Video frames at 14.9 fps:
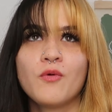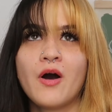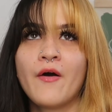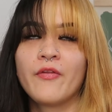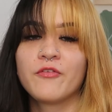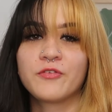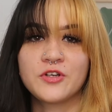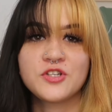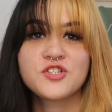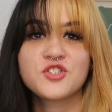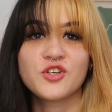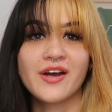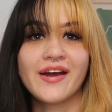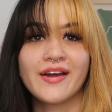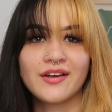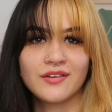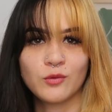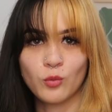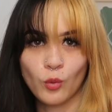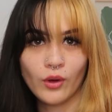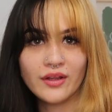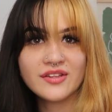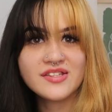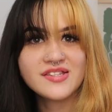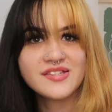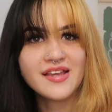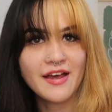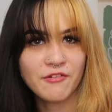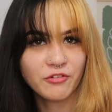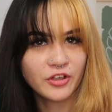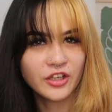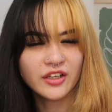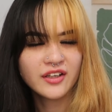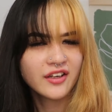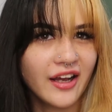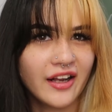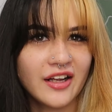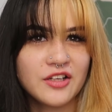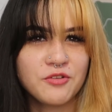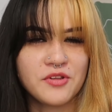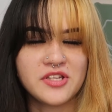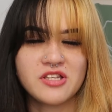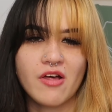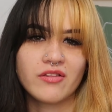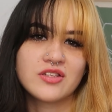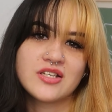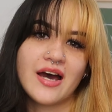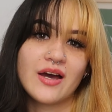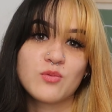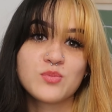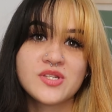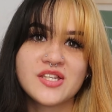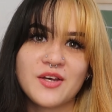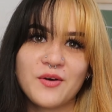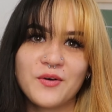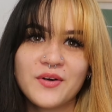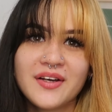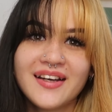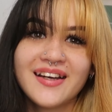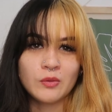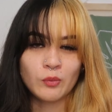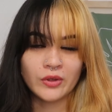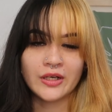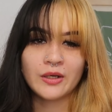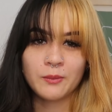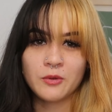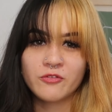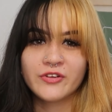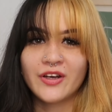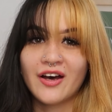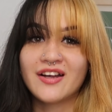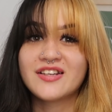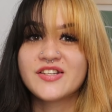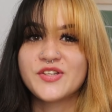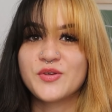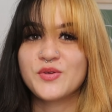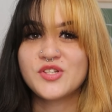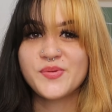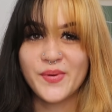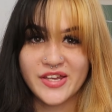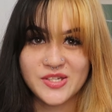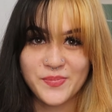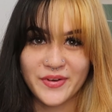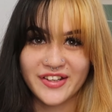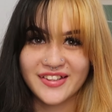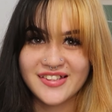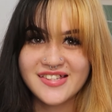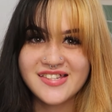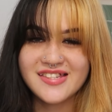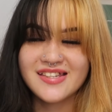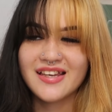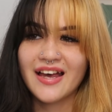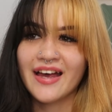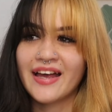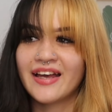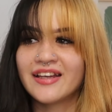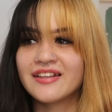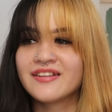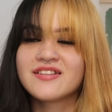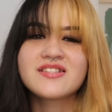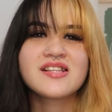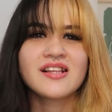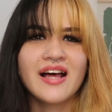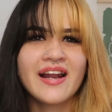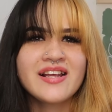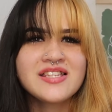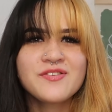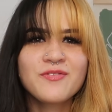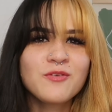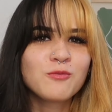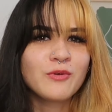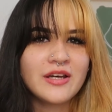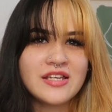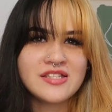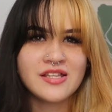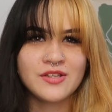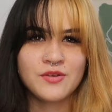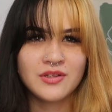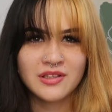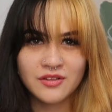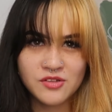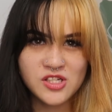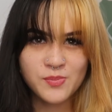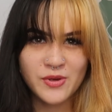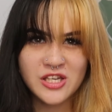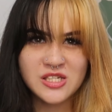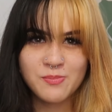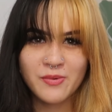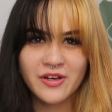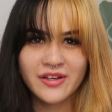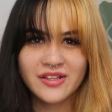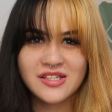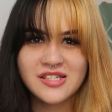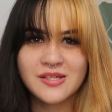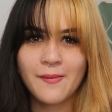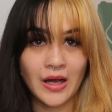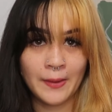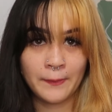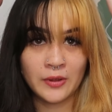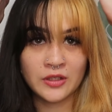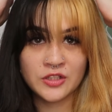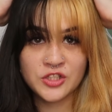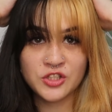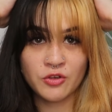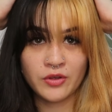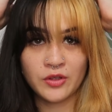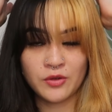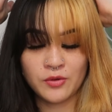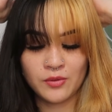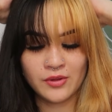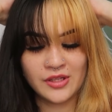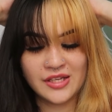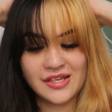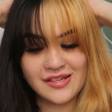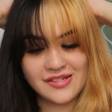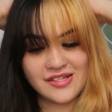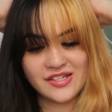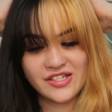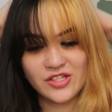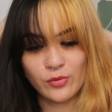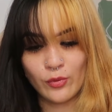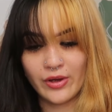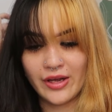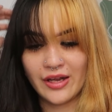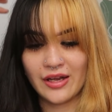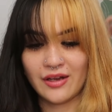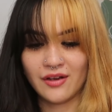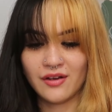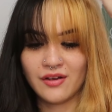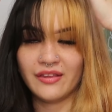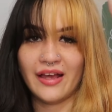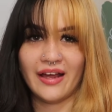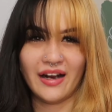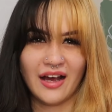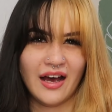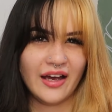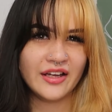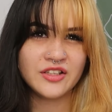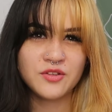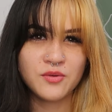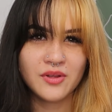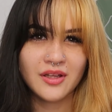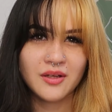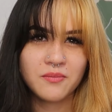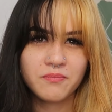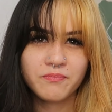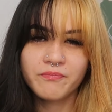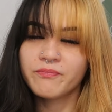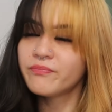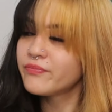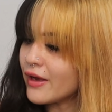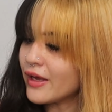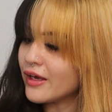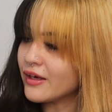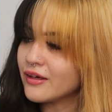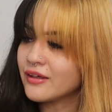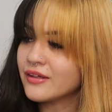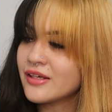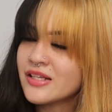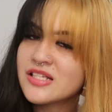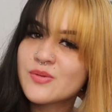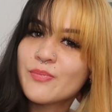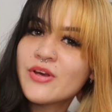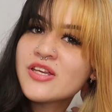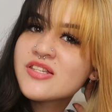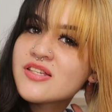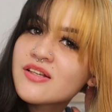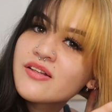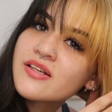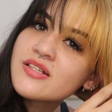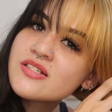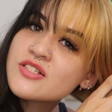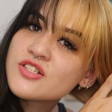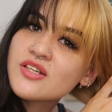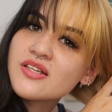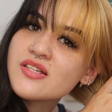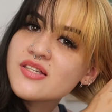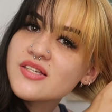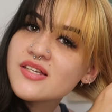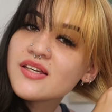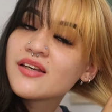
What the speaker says: on the first try once ever, and I do this all the time. So we're moving on to space buns, and there's a lot of different ways that you can do space buns. I'm going to show you the easiest way that I do them, and it's basically to just